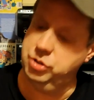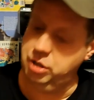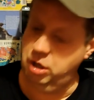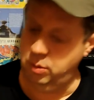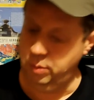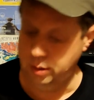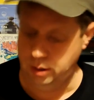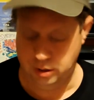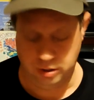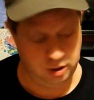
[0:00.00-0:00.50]
so
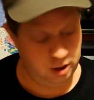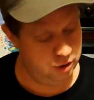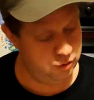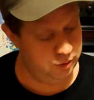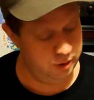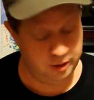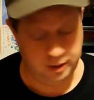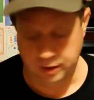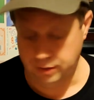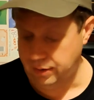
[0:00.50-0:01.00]
we're going to start
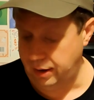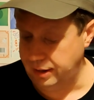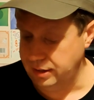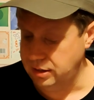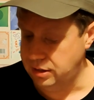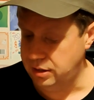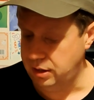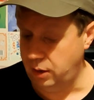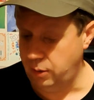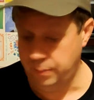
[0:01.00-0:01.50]
drinking.
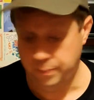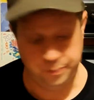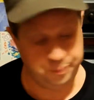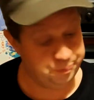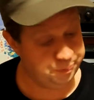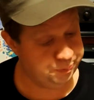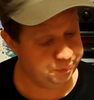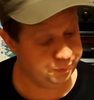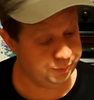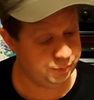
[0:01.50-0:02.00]
Right, so
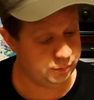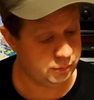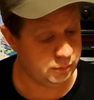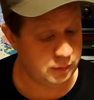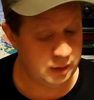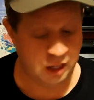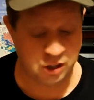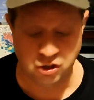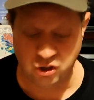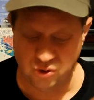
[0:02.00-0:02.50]

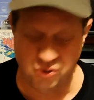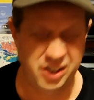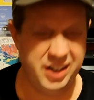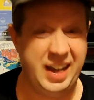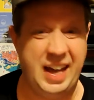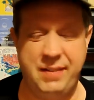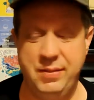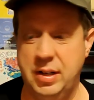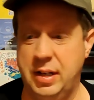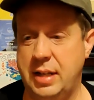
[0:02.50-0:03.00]
I should
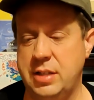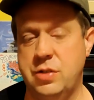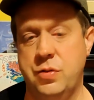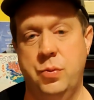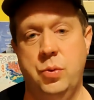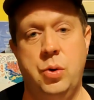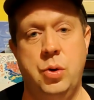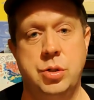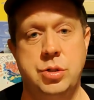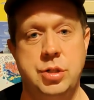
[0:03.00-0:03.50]
really have a glass
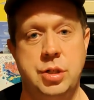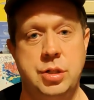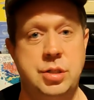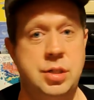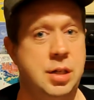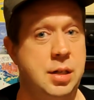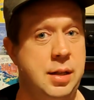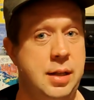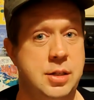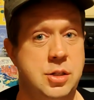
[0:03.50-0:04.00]
of water
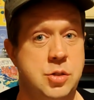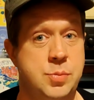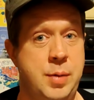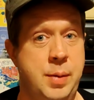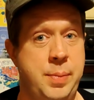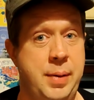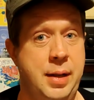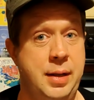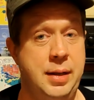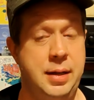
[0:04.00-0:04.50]
to cleanse my
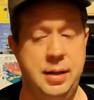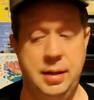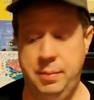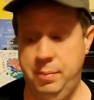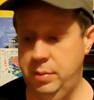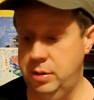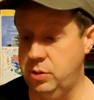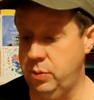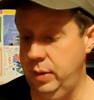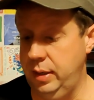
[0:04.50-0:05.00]
palate
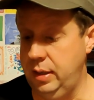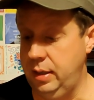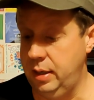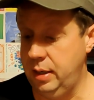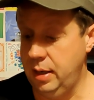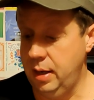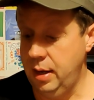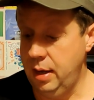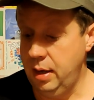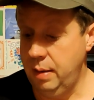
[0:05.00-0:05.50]
in between,
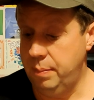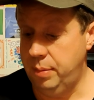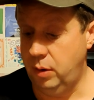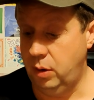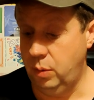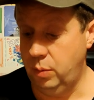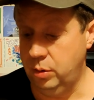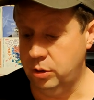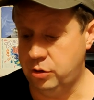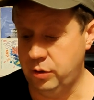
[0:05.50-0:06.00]

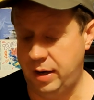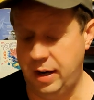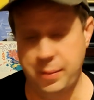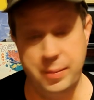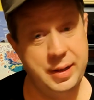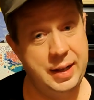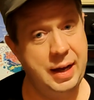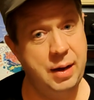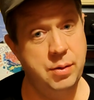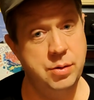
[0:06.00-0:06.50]
but we'll try it
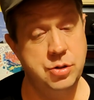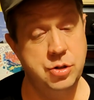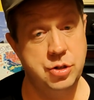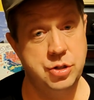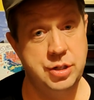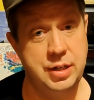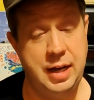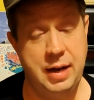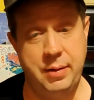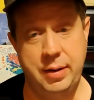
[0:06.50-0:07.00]
without and
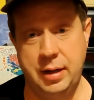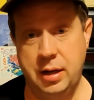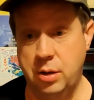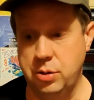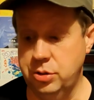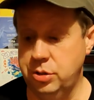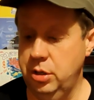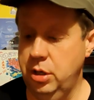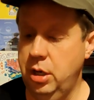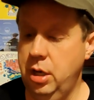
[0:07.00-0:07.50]
just see how it
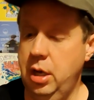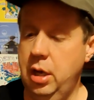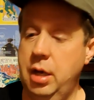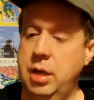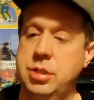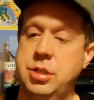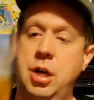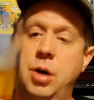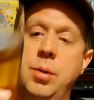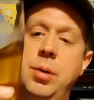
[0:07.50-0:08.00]
goes.
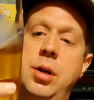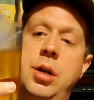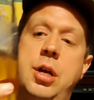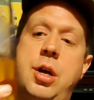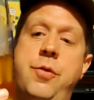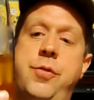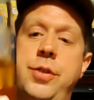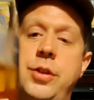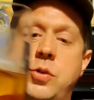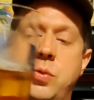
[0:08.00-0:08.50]
So I'm going
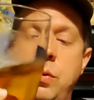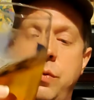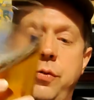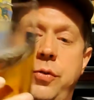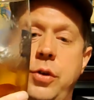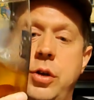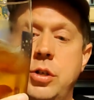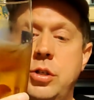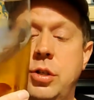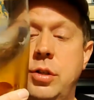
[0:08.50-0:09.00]
to go for this one
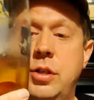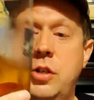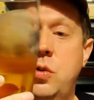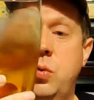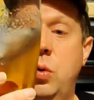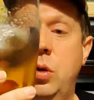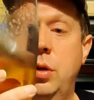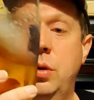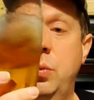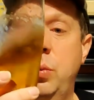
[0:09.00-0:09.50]
first. So
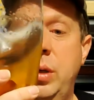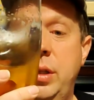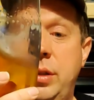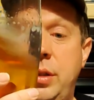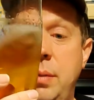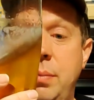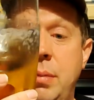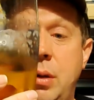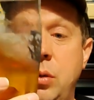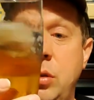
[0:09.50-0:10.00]
this one with
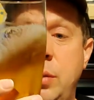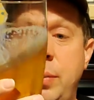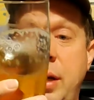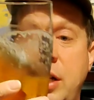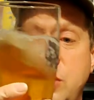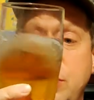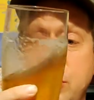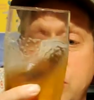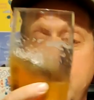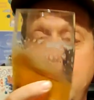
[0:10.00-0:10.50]
the mouldy
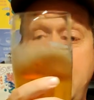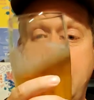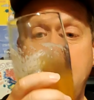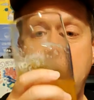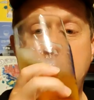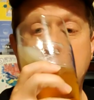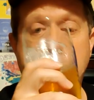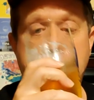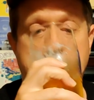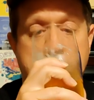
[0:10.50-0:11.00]
basement
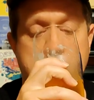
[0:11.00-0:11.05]
smell.